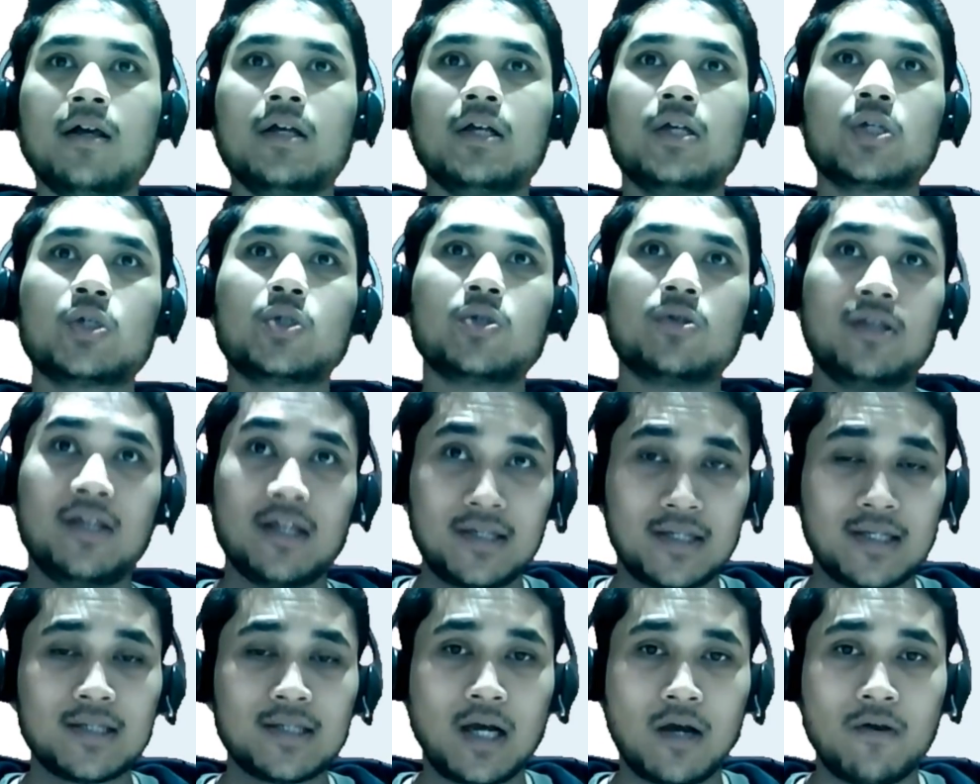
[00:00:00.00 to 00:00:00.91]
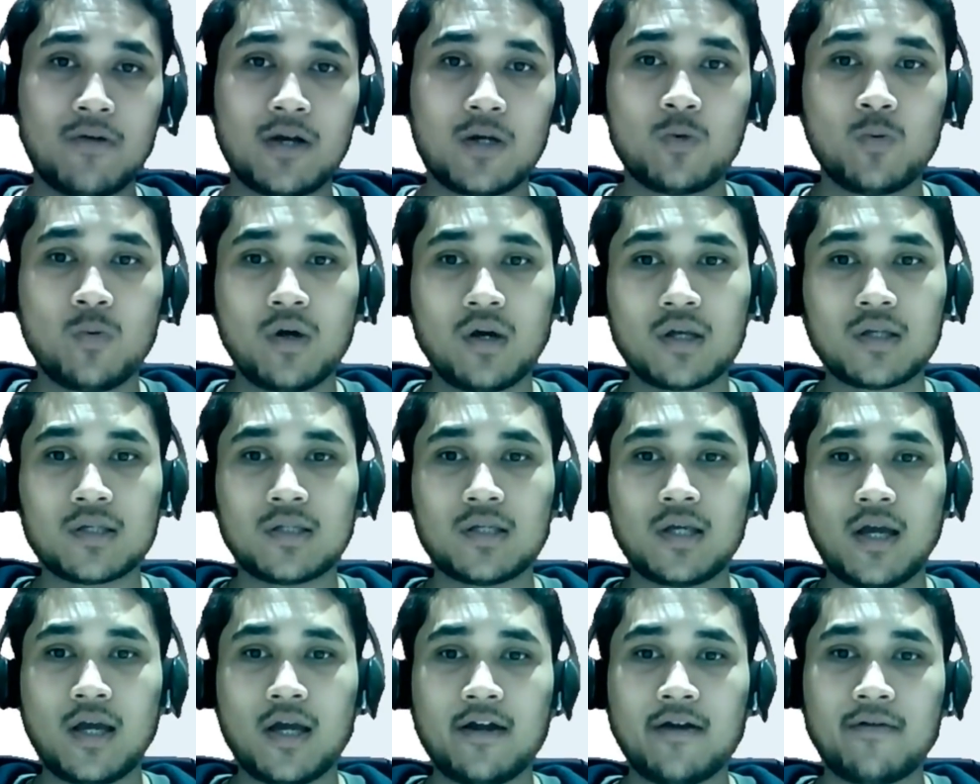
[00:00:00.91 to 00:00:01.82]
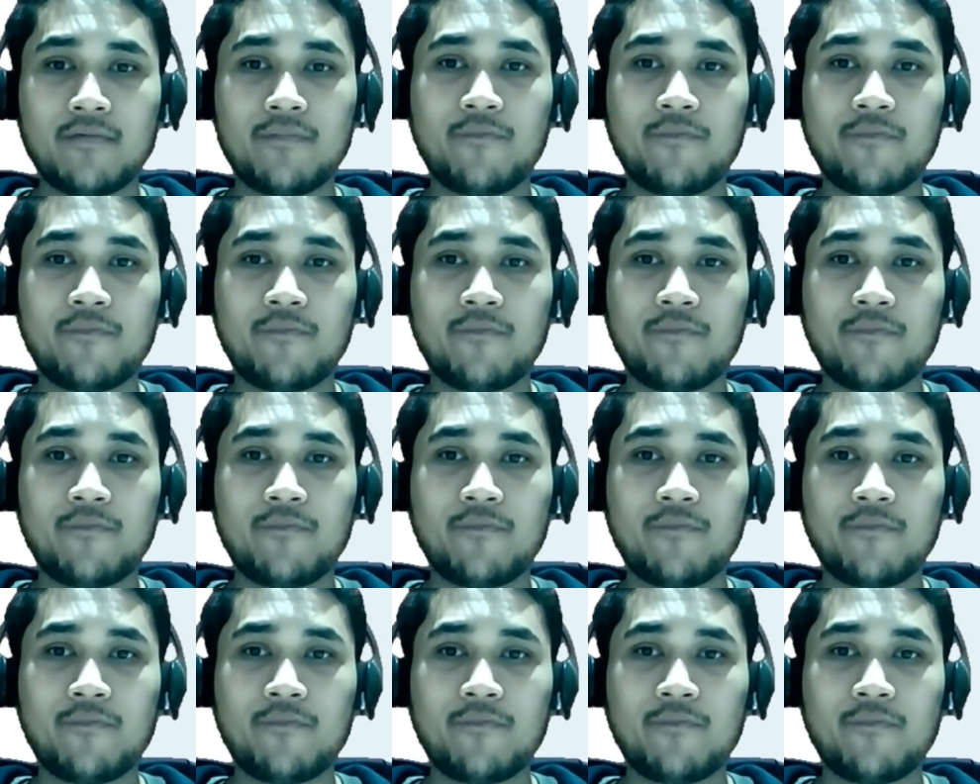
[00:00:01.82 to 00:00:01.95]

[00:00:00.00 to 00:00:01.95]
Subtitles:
So this is how it works, and